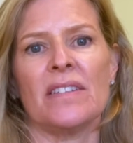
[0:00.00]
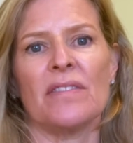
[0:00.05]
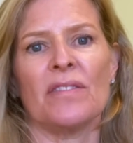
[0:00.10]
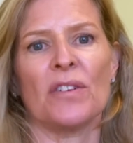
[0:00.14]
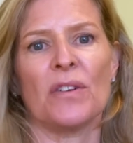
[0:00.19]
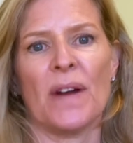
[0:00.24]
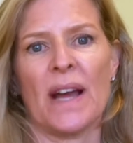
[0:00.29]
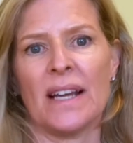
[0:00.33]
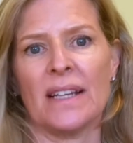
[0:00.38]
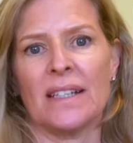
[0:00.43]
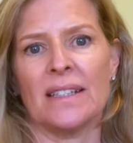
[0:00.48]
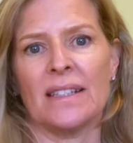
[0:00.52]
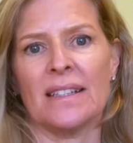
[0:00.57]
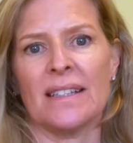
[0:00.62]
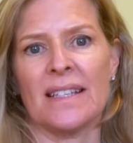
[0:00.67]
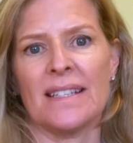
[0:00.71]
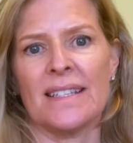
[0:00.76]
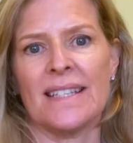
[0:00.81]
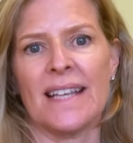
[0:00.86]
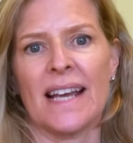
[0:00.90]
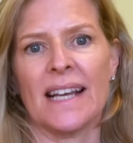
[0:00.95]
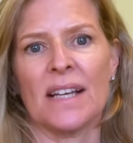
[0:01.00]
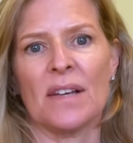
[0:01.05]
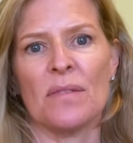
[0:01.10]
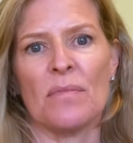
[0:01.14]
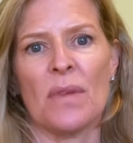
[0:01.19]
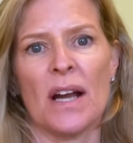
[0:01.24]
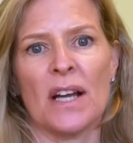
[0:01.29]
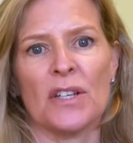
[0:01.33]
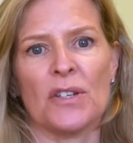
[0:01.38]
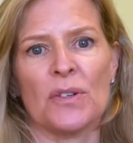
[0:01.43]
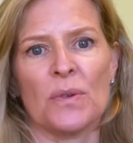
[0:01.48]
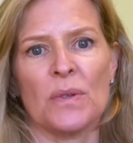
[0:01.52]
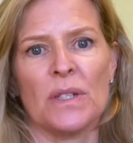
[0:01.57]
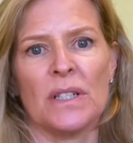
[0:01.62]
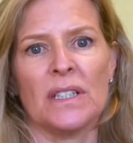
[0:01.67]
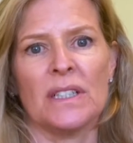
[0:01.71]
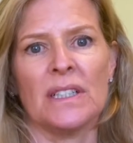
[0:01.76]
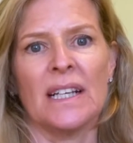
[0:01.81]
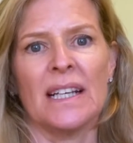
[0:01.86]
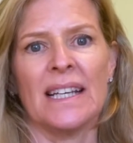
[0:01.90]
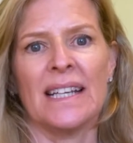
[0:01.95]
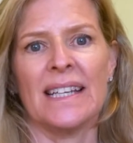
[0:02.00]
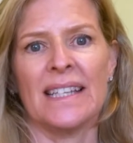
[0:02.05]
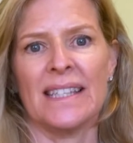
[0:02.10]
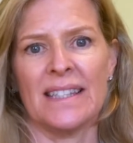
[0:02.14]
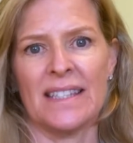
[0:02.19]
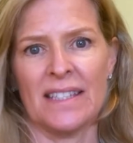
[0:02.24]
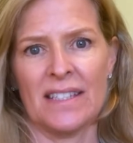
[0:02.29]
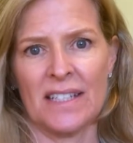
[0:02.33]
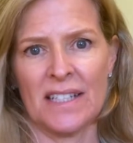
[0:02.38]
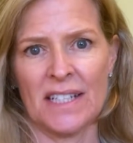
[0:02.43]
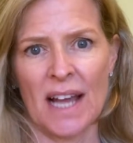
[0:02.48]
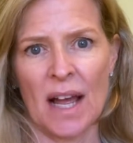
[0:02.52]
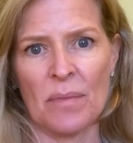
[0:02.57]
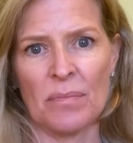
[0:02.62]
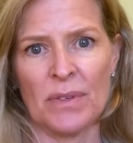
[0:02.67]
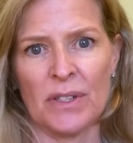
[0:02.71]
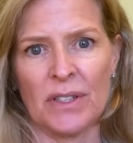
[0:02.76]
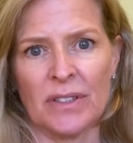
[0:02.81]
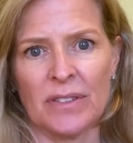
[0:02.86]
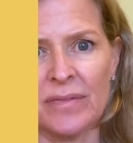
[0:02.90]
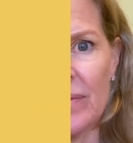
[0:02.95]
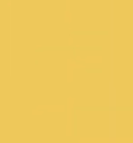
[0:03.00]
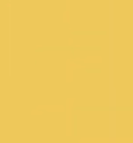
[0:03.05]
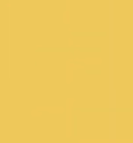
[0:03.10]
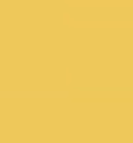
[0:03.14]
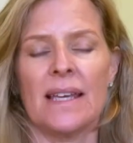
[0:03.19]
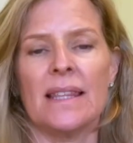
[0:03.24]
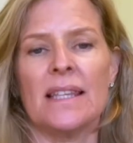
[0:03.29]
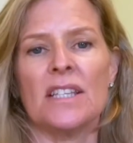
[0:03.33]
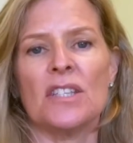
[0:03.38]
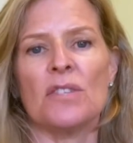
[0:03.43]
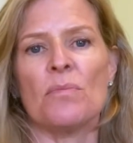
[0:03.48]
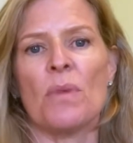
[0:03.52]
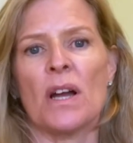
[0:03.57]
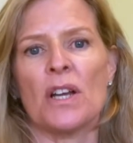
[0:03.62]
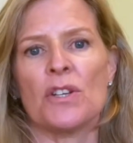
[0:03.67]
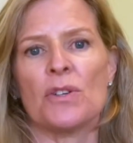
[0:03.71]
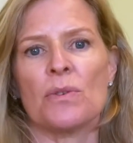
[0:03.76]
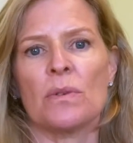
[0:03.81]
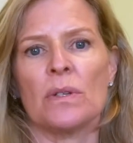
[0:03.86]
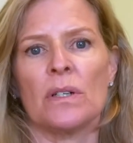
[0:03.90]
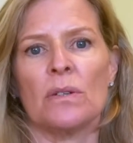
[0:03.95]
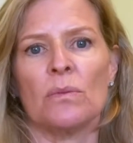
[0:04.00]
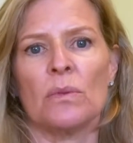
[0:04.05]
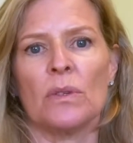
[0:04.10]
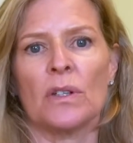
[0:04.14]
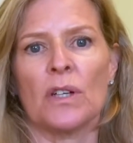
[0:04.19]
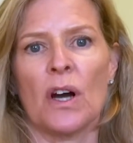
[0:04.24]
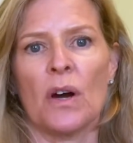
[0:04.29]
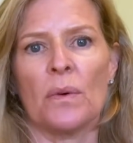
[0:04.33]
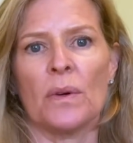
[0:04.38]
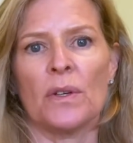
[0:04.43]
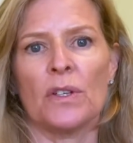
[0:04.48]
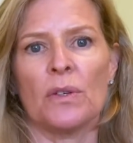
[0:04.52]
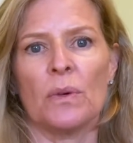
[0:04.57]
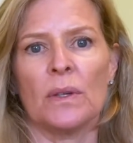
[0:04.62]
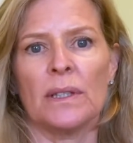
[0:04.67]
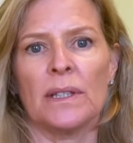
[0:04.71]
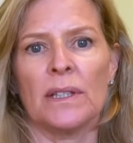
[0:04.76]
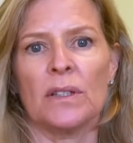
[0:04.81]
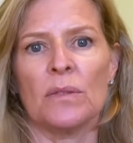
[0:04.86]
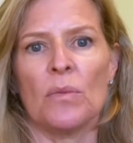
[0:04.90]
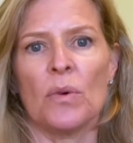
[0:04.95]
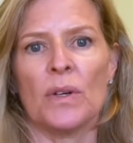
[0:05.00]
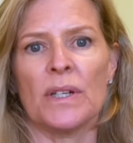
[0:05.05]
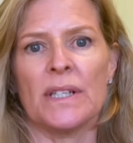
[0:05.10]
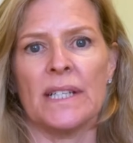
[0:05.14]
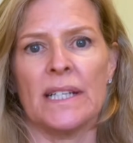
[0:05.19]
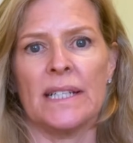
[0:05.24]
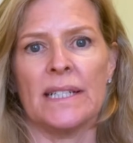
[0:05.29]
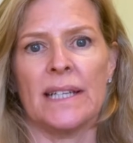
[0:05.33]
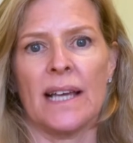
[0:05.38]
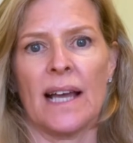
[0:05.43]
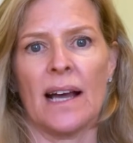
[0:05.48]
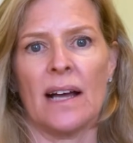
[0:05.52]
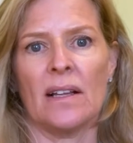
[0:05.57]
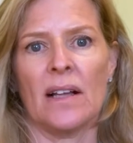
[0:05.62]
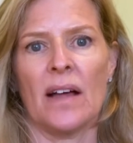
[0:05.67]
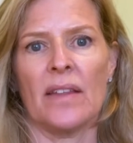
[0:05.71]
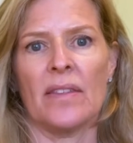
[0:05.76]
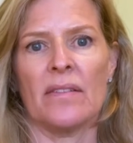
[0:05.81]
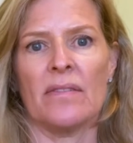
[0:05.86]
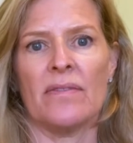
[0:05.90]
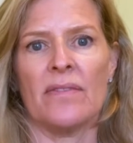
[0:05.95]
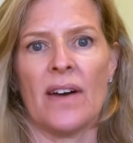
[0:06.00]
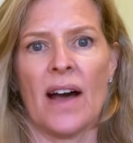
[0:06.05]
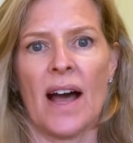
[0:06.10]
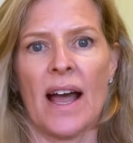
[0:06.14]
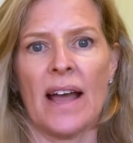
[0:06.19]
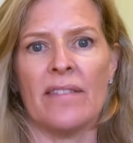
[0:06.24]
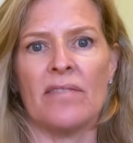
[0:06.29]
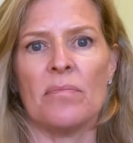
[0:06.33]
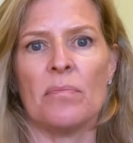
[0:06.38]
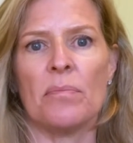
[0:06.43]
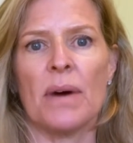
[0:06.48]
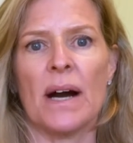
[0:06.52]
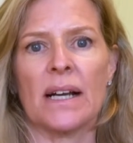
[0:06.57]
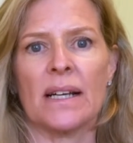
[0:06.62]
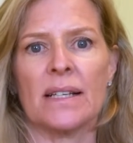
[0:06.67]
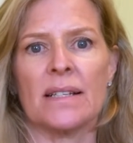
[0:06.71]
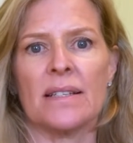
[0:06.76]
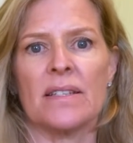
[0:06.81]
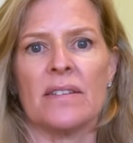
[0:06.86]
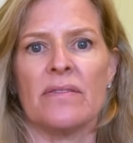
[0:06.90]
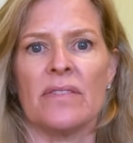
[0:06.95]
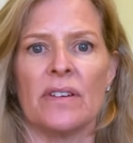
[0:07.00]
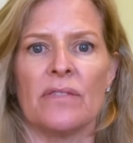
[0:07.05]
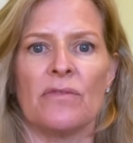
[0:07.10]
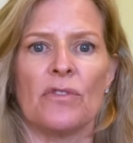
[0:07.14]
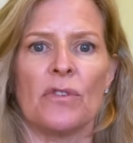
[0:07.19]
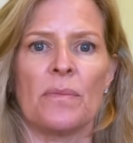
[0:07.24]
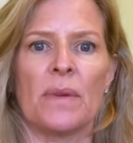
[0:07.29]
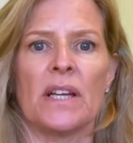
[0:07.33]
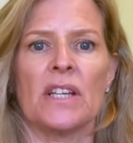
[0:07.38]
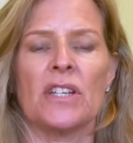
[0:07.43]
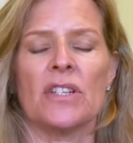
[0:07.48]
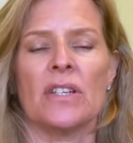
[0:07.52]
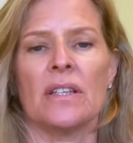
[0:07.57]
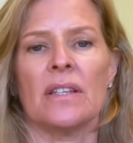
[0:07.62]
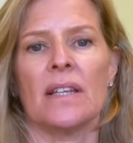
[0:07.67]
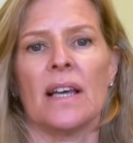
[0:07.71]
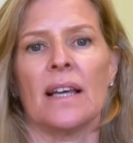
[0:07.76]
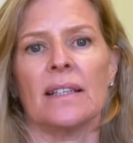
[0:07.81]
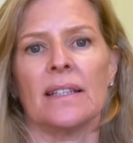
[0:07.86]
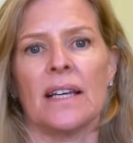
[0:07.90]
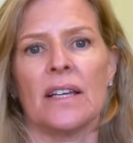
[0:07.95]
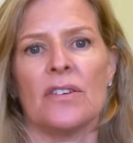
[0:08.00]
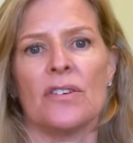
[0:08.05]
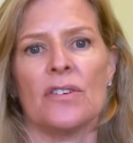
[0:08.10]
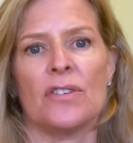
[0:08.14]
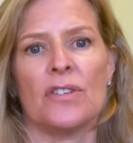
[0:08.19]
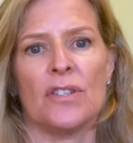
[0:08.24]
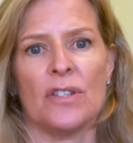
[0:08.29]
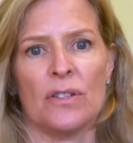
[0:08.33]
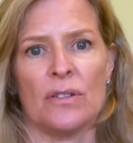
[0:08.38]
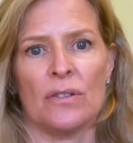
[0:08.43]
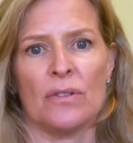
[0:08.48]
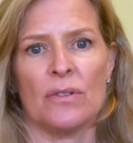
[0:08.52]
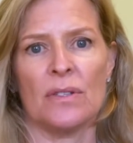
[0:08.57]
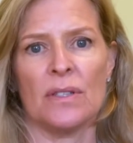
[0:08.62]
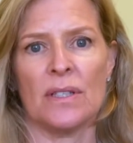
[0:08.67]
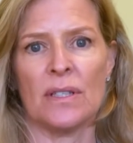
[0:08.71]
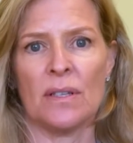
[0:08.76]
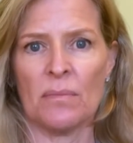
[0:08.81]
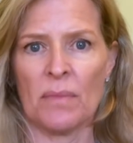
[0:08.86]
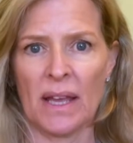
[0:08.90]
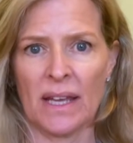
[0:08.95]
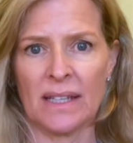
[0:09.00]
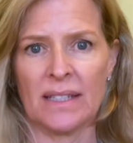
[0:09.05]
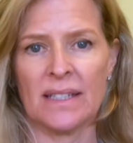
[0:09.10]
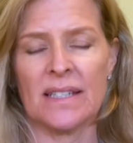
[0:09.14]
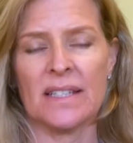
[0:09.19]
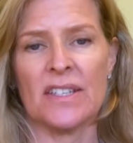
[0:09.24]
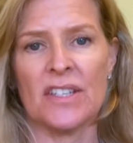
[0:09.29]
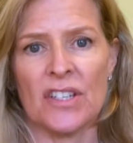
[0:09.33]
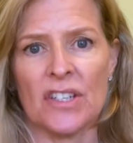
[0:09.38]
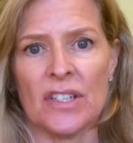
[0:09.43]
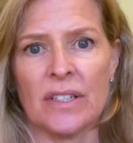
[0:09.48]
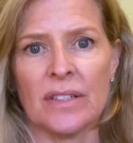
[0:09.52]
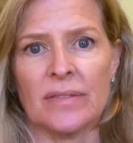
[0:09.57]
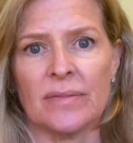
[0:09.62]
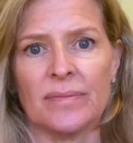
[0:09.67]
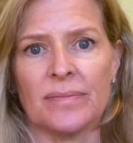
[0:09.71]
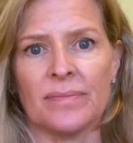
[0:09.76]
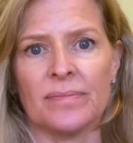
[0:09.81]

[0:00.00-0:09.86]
of Credit, the second module in this chapter. In this module, we'll go into a little more detail on the 5 buckets of information that lenders use to make a decision.